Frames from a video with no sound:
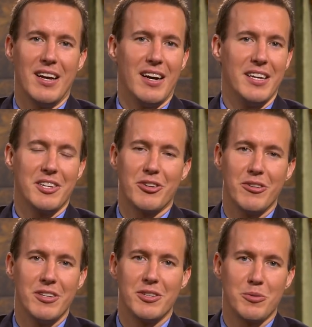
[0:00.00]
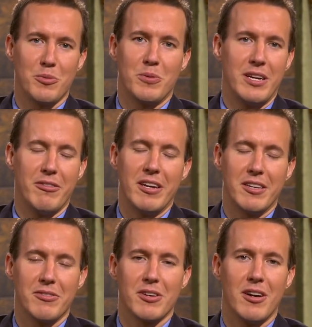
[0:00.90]
I encourage, whenever I
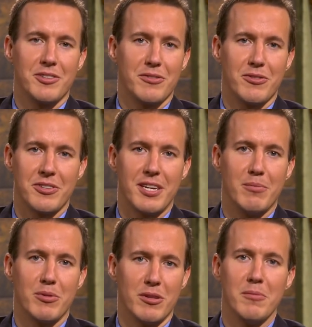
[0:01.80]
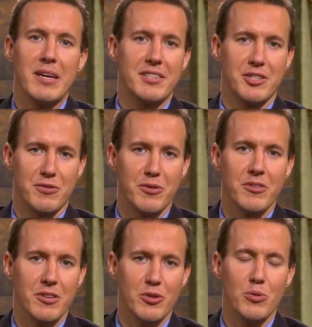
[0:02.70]
give a concert, for example, a message for
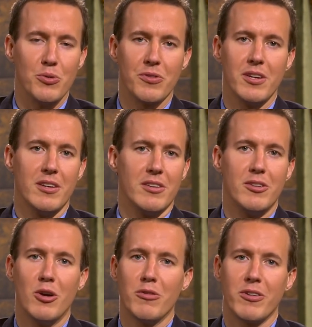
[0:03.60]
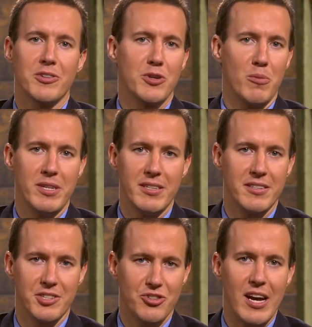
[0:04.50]
the youth. You know, there are so many
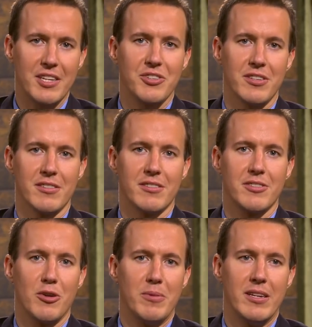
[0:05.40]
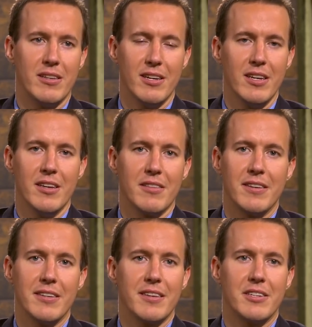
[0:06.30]
distractions, so many
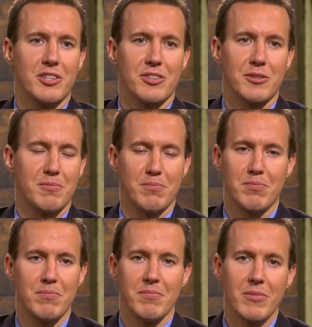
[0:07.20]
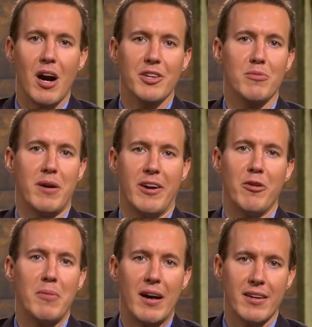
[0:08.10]
things that just occupy
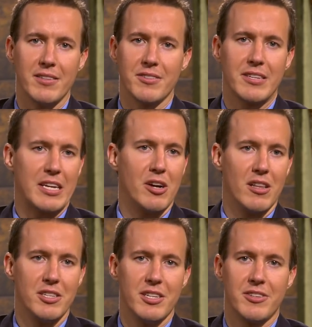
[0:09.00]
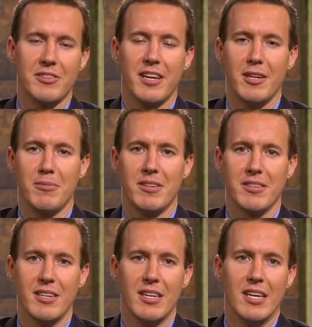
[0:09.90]
our minds, technology, entertainment,
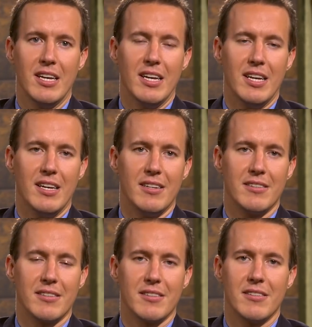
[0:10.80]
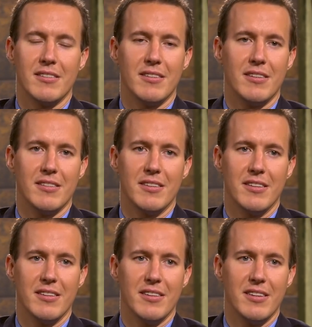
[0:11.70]
and uh,
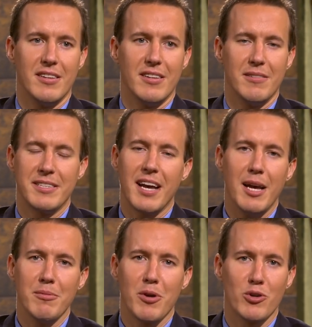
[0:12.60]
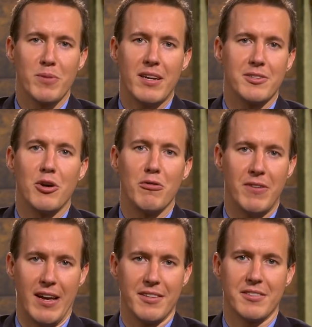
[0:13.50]
time goes by so
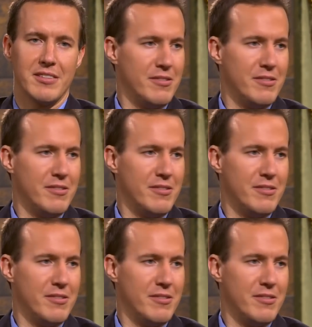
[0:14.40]
fast.